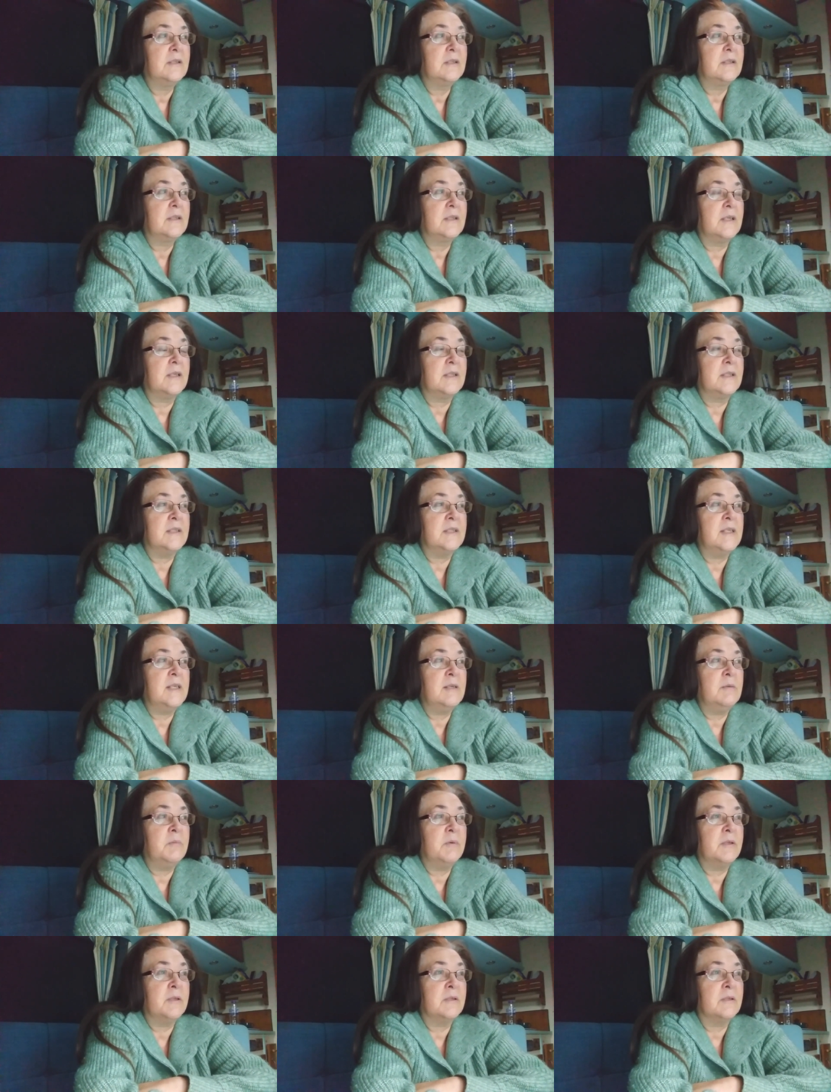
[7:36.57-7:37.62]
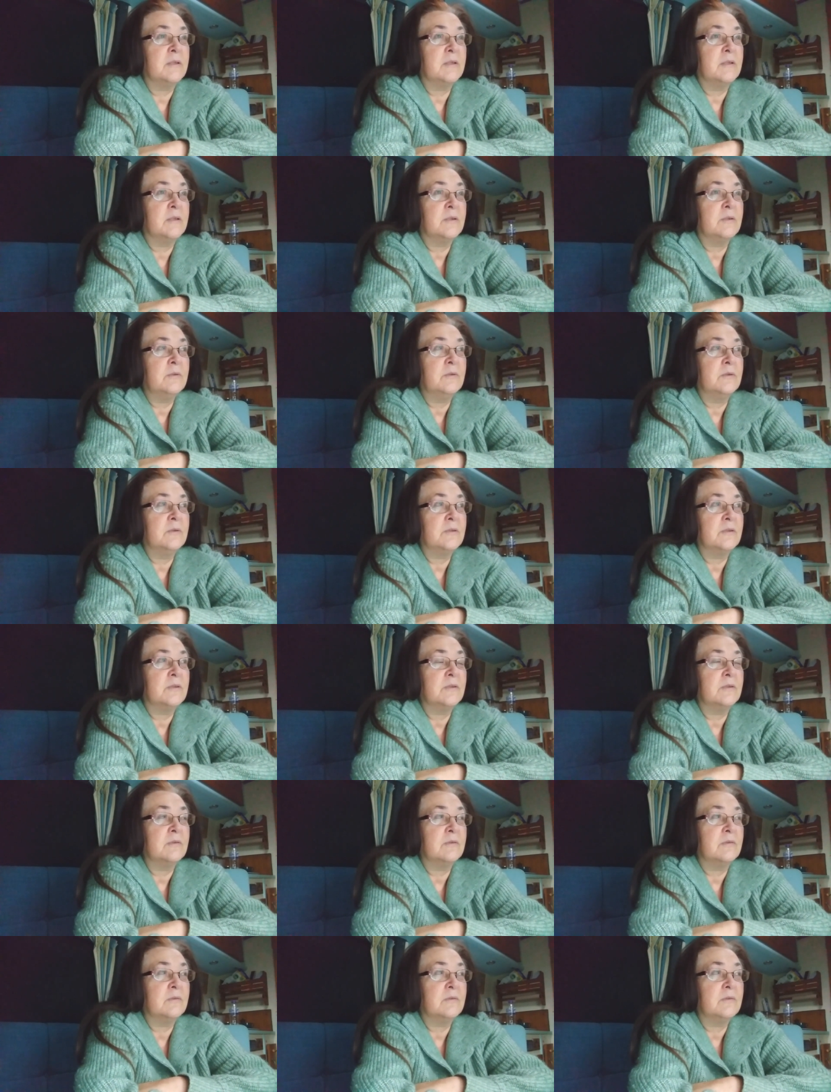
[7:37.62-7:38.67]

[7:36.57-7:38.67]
getting deep into the thoughts of